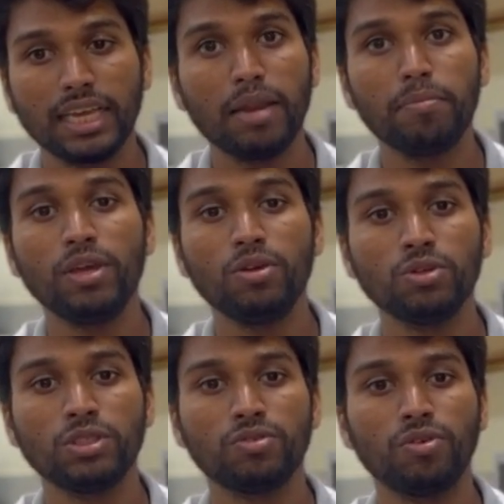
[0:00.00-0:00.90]
can be
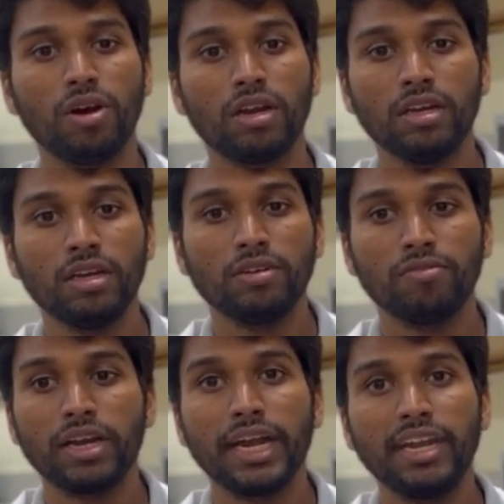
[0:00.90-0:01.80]
used for
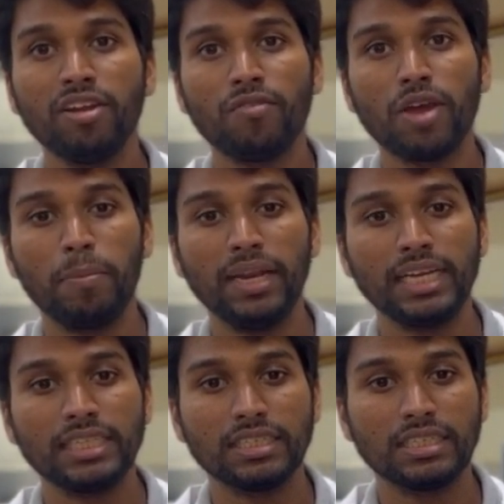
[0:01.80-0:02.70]
variety of
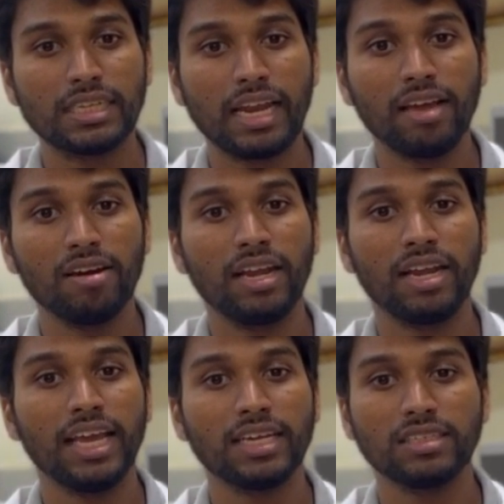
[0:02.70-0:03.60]
applications like
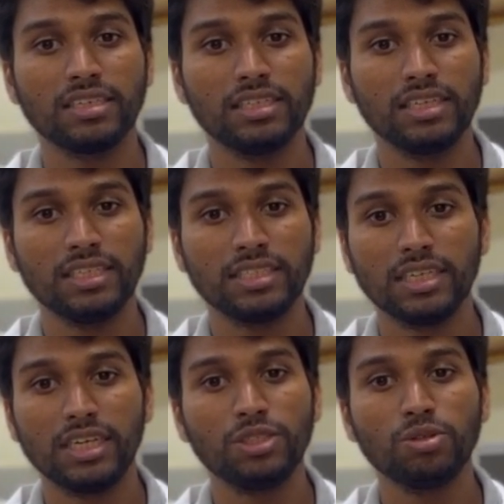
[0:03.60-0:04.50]
hernia surgeries,
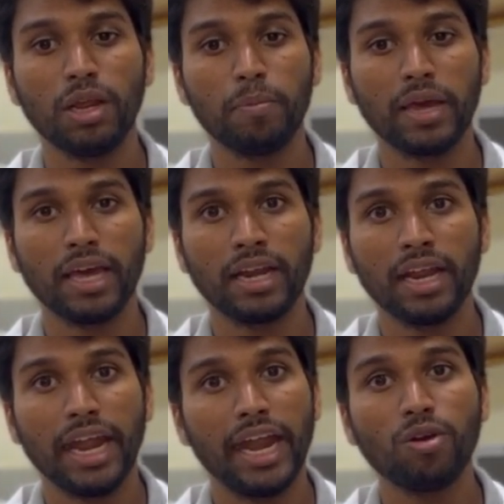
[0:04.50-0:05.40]
tissue repair,
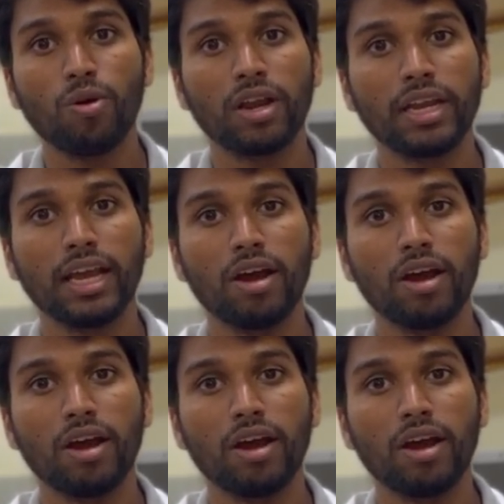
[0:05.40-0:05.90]
and cornea